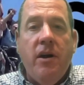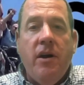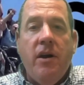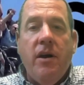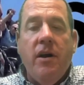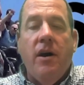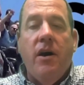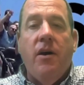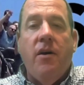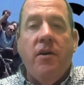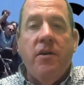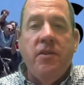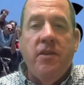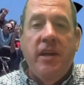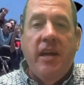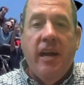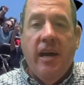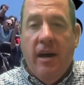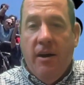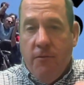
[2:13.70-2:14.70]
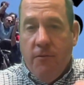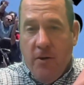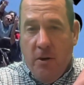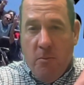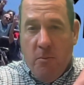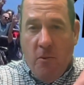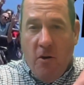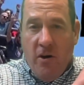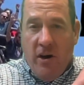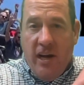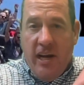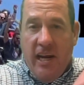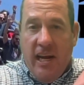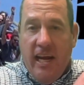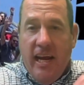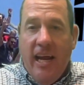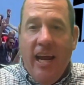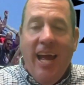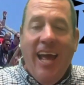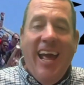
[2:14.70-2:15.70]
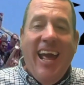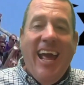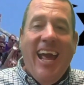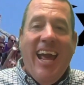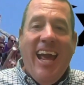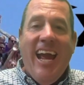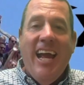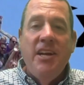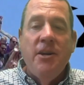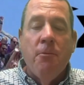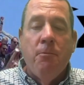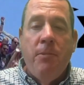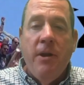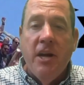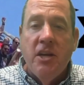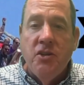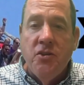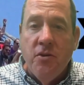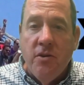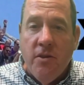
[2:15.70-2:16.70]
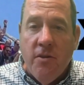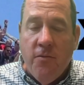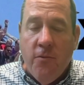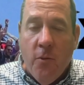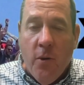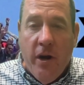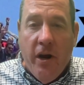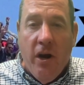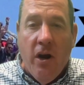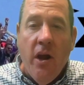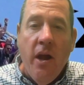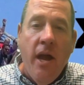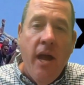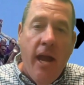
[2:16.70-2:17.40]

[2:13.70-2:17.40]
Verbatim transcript: uh, on the uh, front marquee and your picture in the foyer.